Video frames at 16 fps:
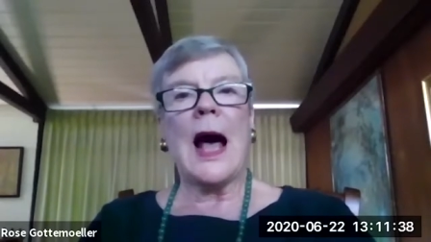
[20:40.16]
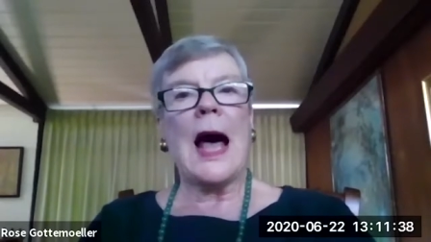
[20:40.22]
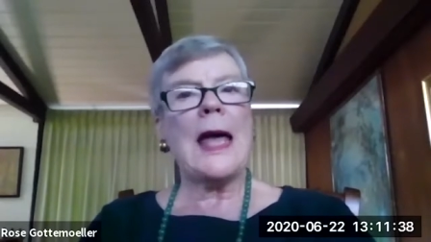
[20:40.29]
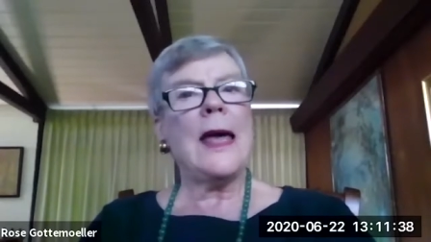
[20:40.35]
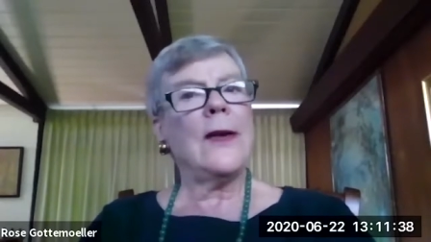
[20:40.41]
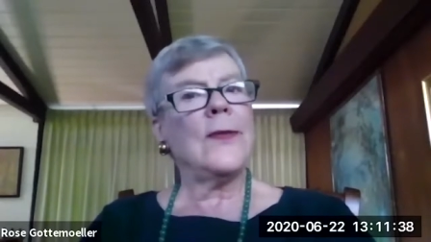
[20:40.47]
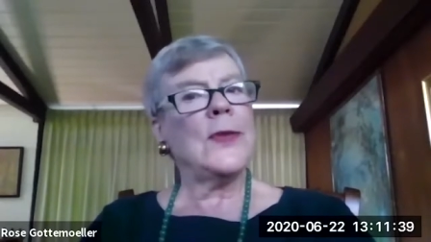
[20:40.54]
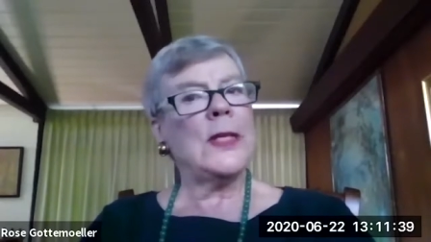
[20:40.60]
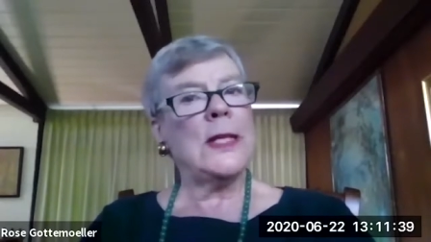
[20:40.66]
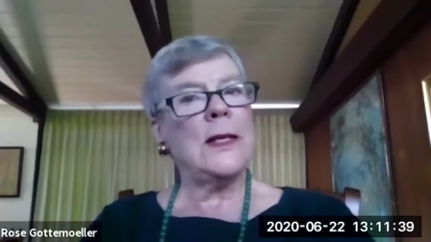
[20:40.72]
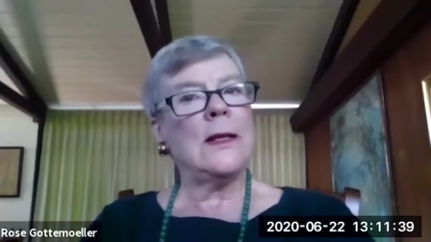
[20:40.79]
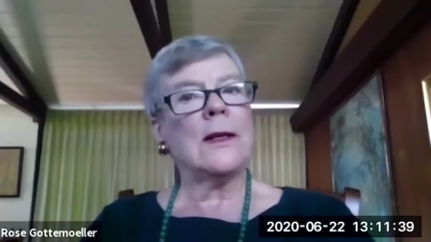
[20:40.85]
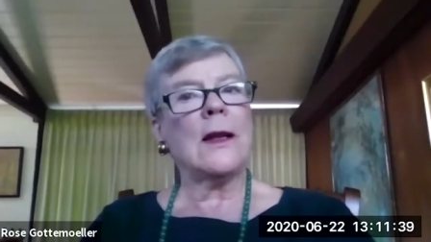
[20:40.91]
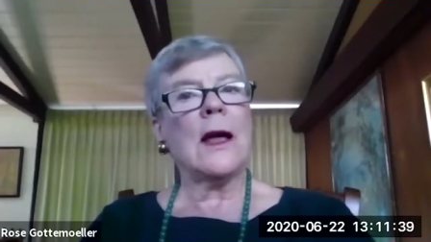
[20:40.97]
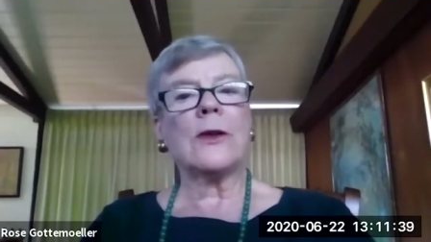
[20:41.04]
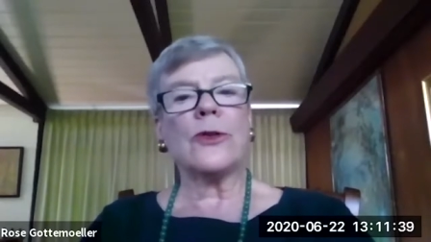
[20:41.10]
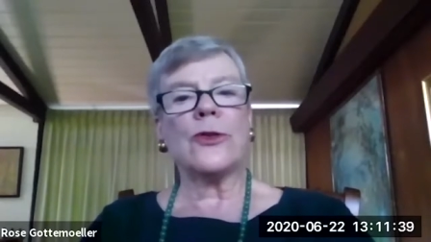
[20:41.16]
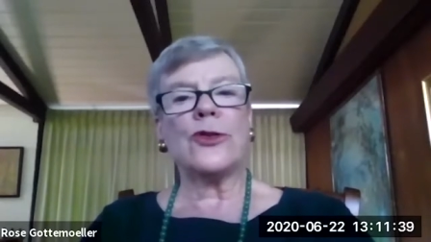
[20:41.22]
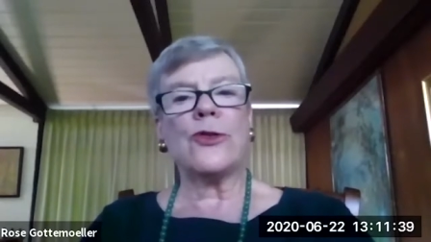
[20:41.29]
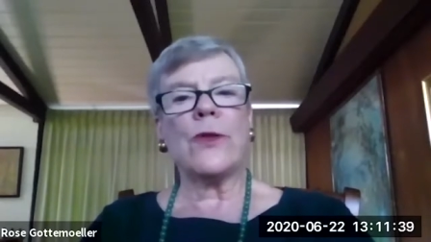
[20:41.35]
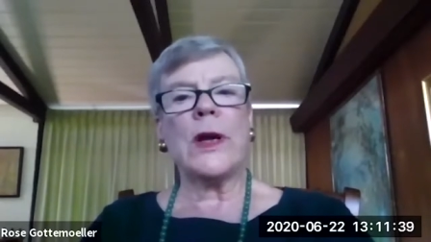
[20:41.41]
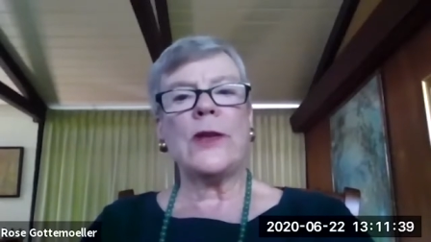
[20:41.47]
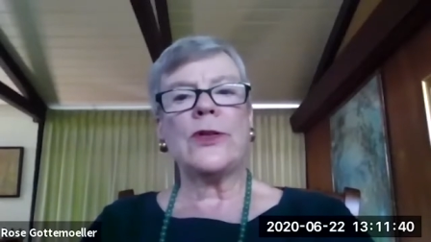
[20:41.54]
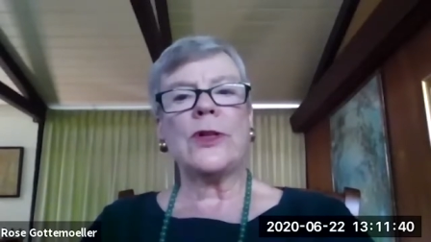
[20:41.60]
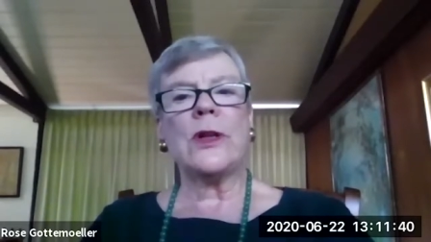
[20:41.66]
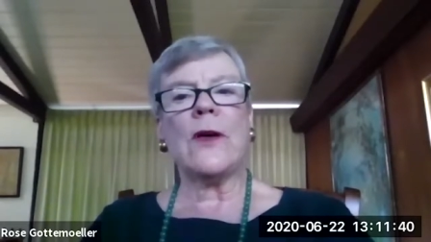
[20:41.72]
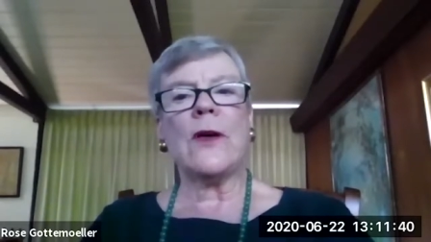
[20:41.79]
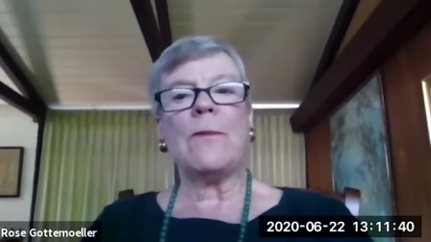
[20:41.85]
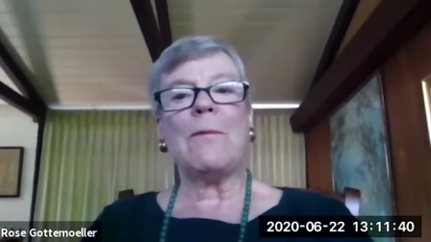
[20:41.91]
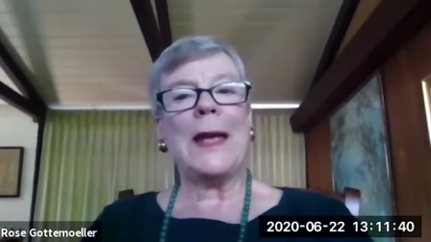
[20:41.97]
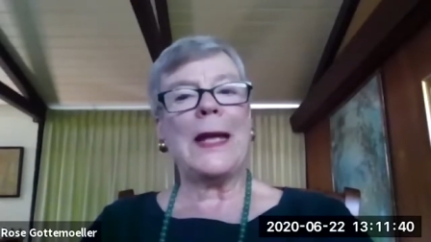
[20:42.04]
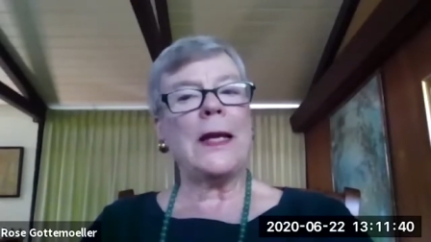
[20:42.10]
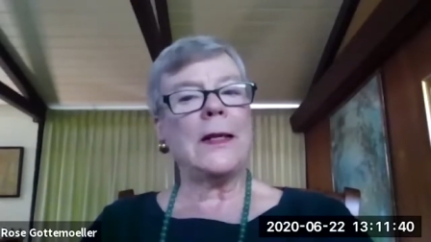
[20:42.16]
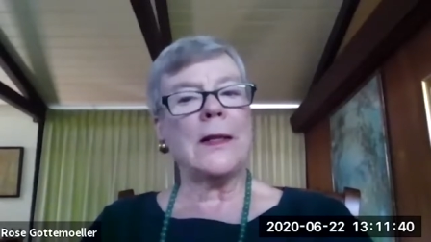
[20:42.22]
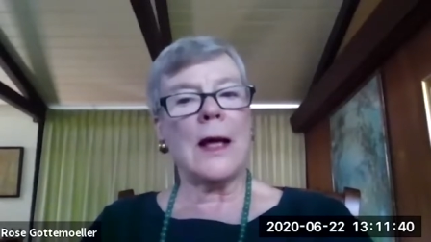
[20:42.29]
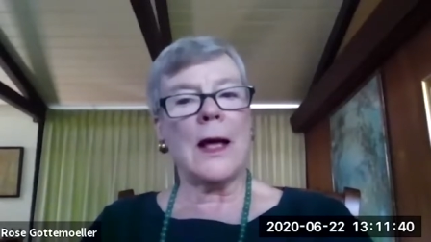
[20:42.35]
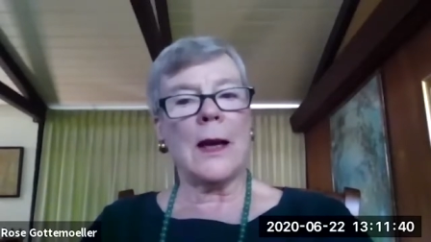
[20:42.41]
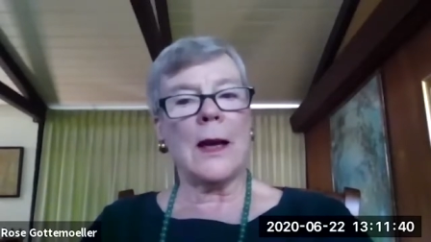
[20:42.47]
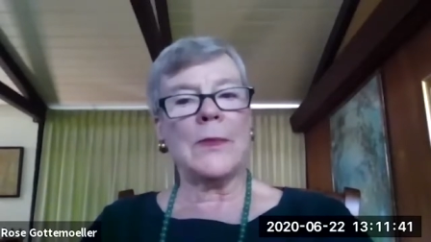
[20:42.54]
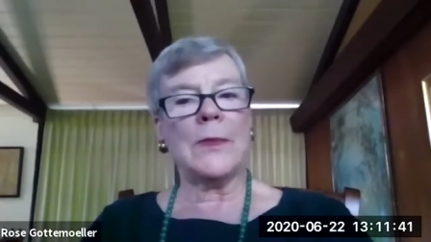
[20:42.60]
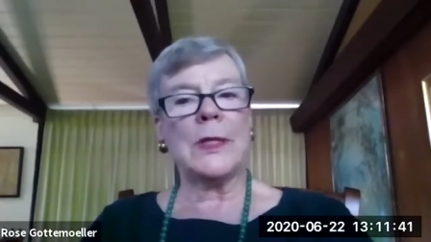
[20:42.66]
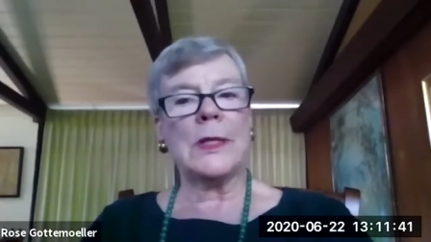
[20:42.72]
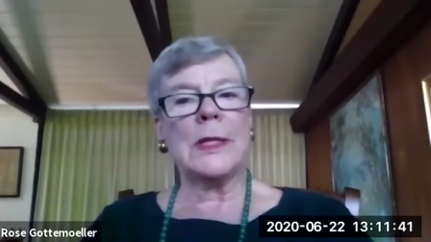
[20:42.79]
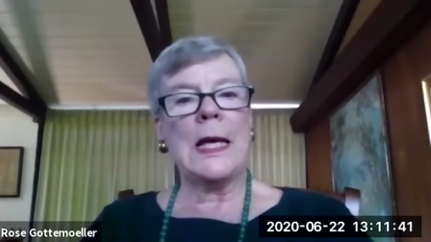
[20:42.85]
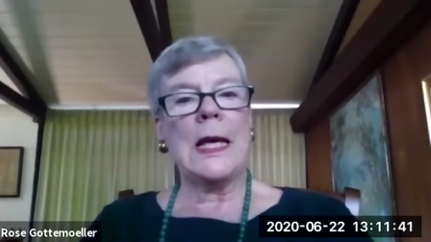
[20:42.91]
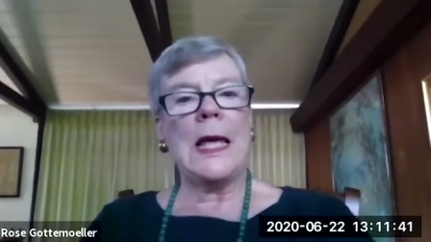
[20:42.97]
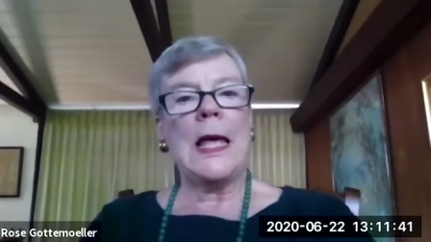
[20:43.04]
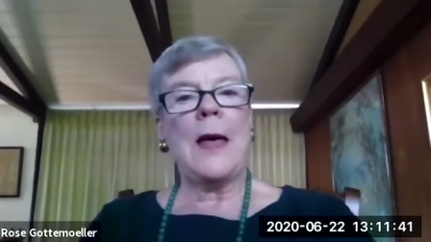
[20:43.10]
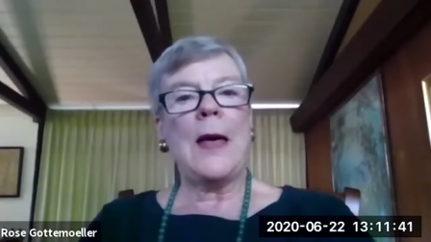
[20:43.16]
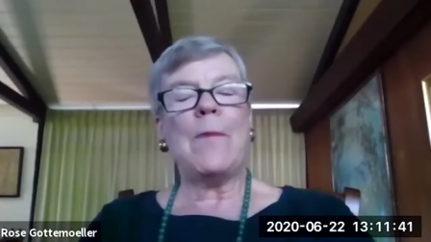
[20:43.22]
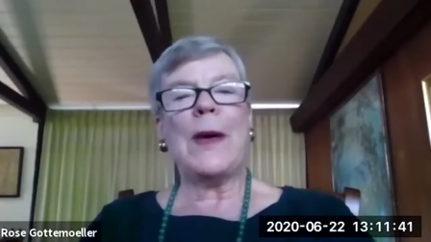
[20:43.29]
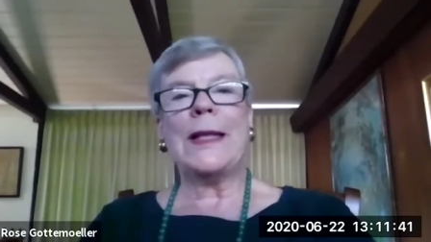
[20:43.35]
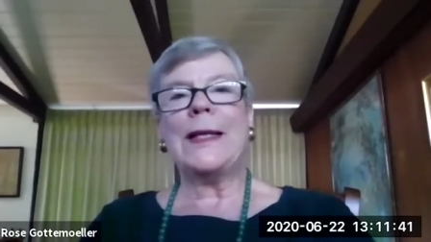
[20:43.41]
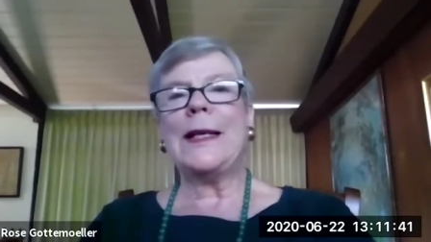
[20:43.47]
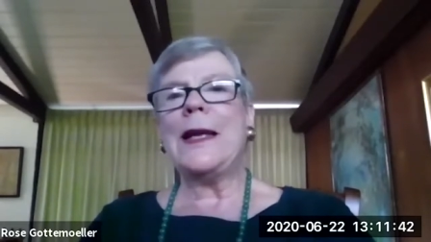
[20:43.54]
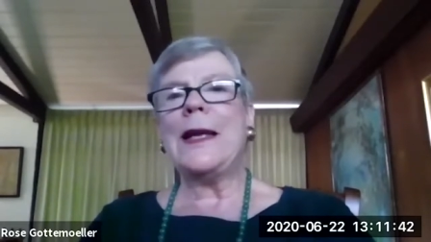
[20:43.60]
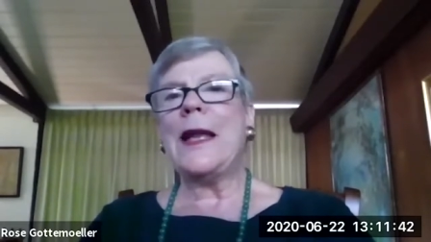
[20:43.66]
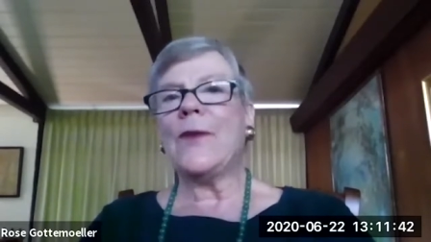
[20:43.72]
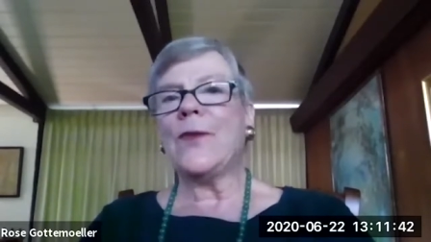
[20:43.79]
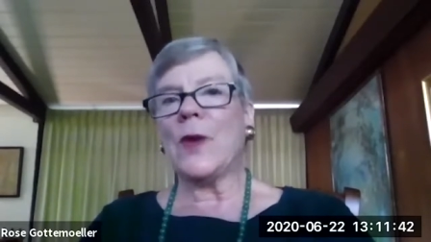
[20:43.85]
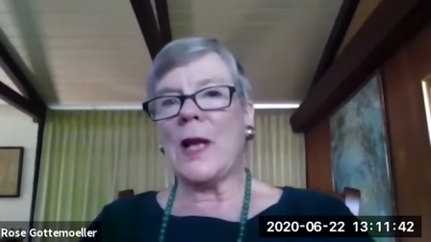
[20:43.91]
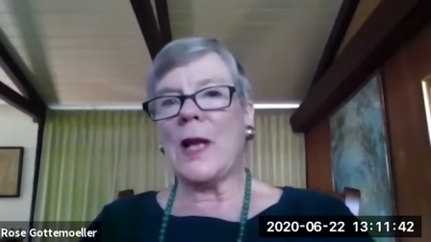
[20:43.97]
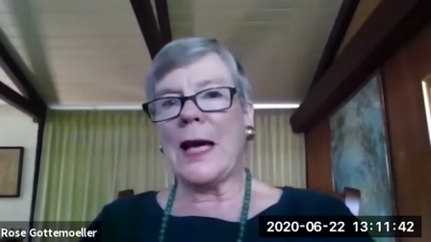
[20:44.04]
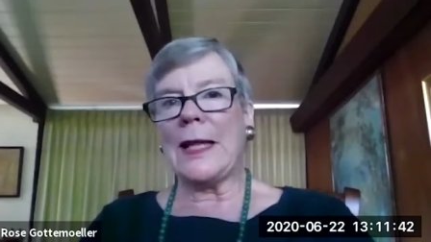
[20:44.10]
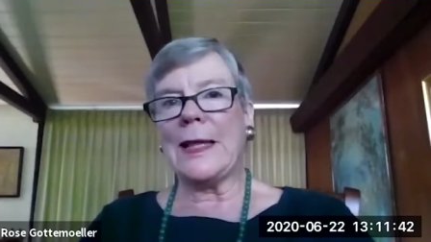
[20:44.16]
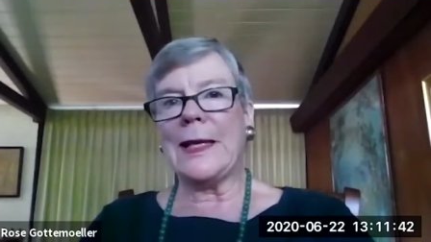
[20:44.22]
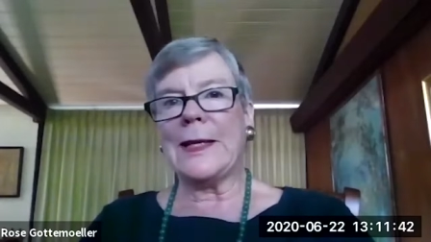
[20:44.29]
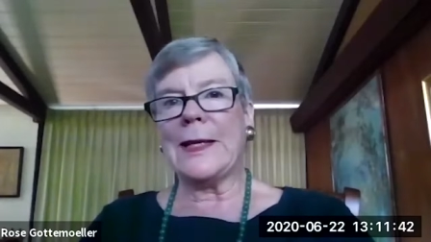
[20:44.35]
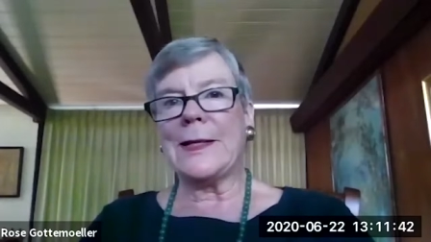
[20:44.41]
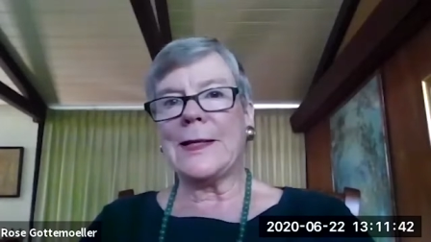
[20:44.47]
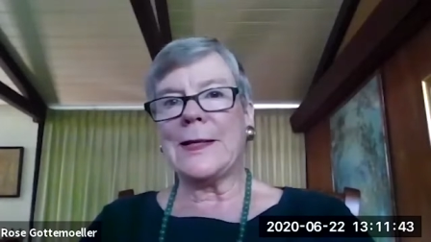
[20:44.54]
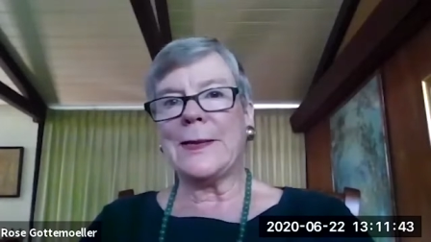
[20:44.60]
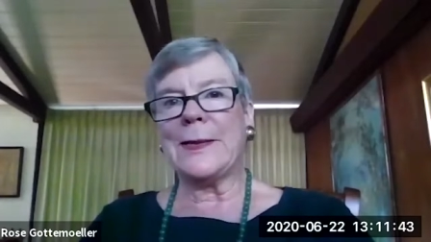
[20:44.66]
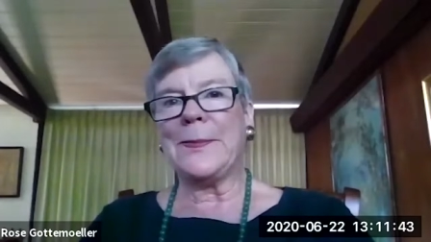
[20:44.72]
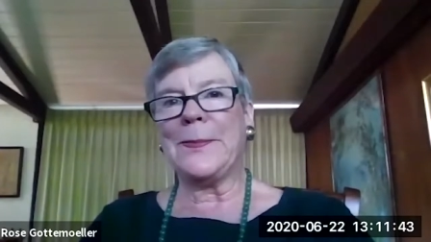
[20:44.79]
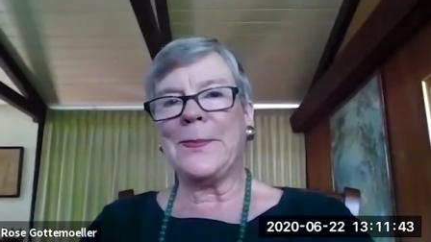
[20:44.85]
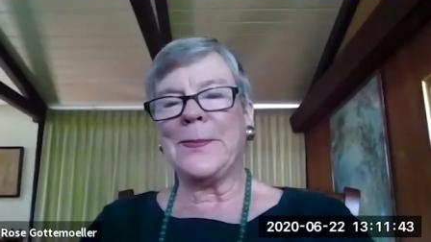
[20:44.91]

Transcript: I have seen Dr. Strangelove many times, but never like this